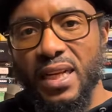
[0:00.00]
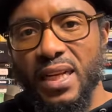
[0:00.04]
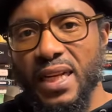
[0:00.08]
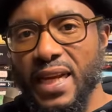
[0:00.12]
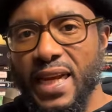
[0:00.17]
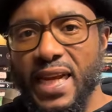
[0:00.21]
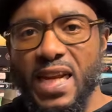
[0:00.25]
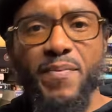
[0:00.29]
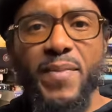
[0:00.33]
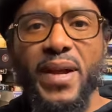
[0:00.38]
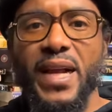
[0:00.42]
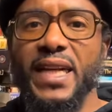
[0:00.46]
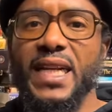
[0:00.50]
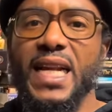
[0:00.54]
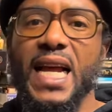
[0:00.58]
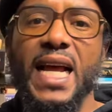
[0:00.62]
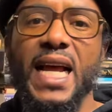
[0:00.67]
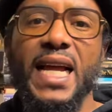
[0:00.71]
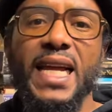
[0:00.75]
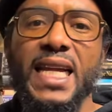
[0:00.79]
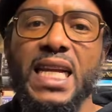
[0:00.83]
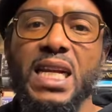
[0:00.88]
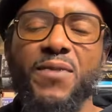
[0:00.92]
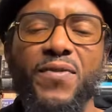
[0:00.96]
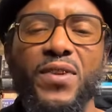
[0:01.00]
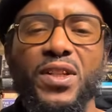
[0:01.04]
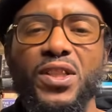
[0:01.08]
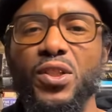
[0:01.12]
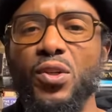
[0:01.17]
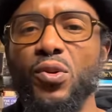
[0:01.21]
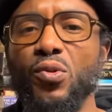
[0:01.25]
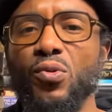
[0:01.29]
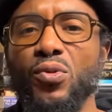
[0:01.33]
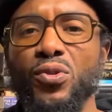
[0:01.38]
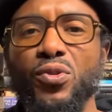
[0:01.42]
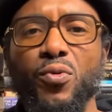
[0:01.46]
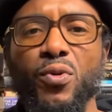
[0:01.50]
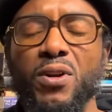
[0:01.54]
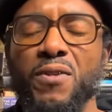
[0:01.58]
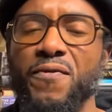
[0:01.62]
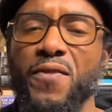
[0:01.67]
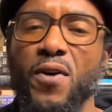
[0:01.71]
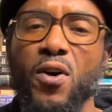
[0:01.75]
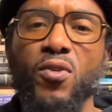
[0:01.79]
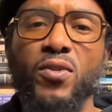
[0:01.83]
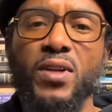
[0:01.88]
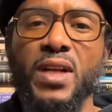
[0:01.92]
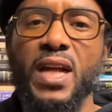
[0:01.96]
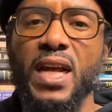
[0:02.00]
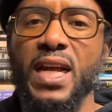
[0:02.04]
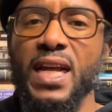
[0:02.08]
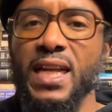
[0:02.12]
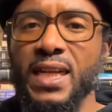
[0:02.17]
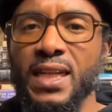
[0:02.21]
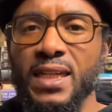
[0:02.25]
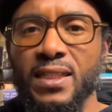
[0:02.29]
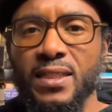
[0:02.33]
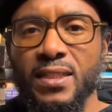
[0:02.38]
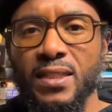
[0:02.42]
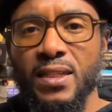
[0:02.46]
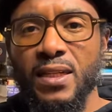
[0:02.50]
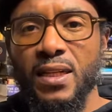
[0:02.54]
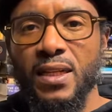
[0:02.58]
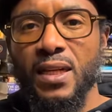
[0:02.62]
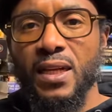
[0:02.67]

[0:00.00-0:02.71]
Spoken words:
He may not eat for 2, 3, 4 days,